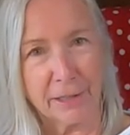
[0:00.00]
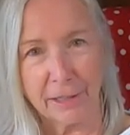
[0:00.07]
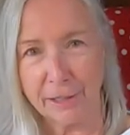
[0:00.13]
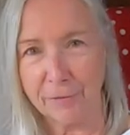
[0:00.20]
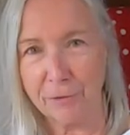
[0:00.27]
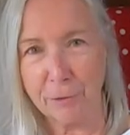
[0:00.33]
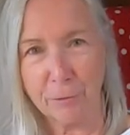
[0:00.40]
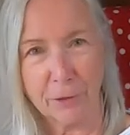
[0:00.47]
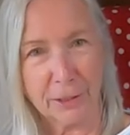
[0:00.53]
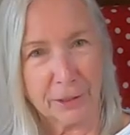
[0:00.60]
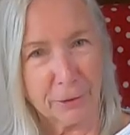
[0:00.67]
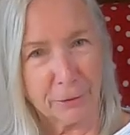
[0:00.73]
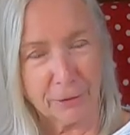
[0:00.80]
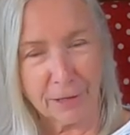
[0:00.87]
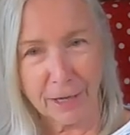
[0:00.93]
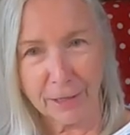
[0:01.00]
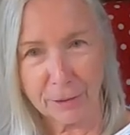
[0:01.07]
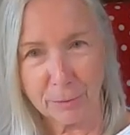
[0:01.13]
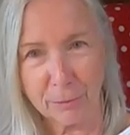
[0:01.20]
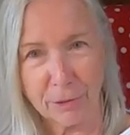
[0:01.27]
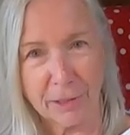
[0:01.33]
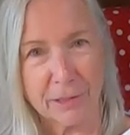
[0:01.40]
and if you want to go to the hot
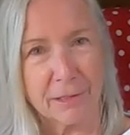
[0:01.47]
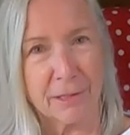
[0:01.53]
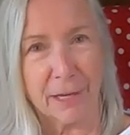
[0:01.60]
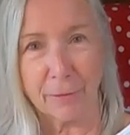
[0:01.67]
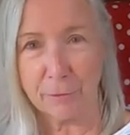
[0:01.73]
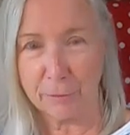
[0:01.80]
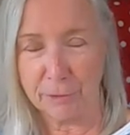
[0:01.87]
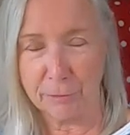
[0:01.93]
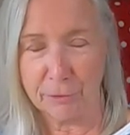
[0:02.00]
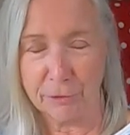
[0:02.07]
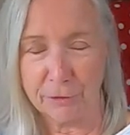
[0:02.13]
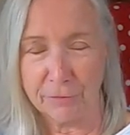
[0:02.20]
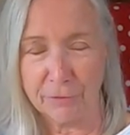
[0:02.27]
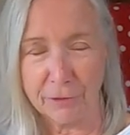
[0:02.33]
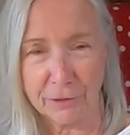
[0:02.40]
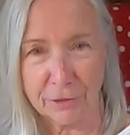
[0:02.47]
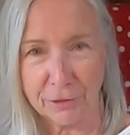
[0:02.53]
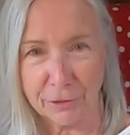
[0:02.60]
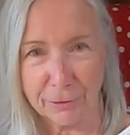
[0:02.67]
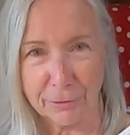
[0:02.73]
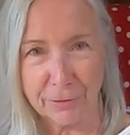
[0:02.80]
springs, that would be really fun too.